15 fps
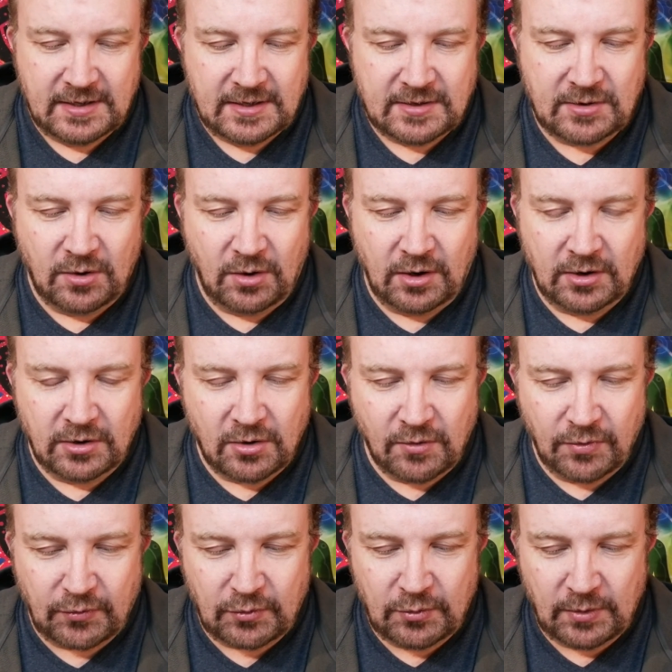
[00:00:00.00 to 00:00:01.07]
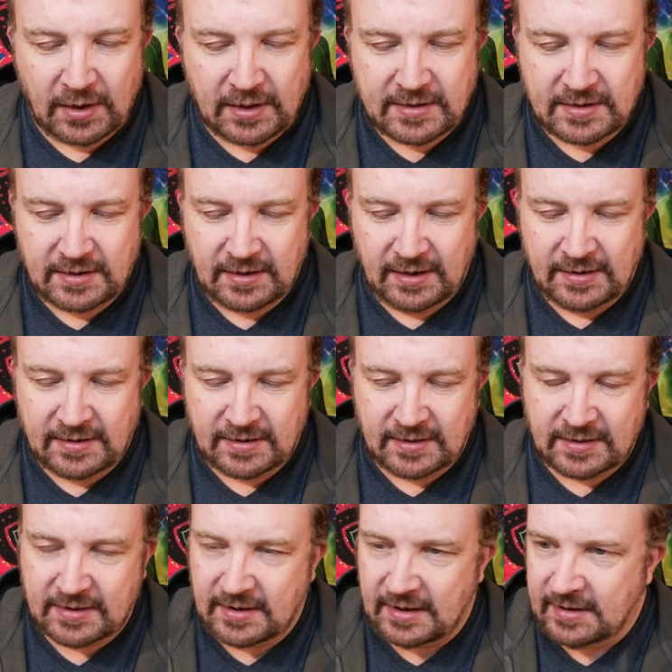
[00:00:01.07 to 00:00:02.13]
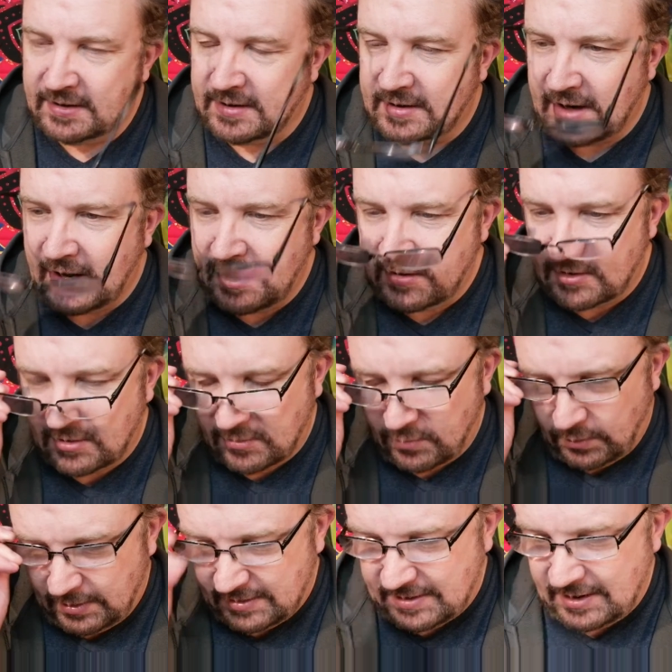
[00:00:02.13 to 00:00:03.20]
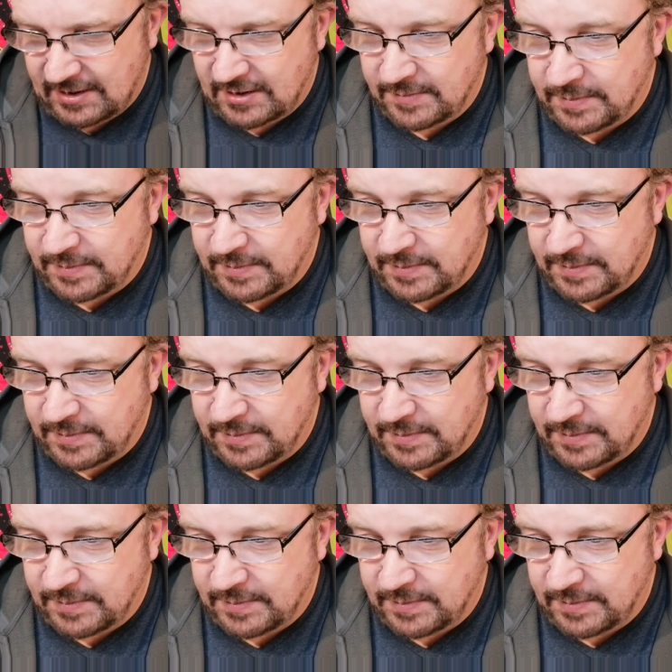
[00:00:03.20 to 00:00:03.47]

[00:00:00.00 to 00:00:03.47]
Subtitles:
So I'm going to go through in stages is what I'd say there,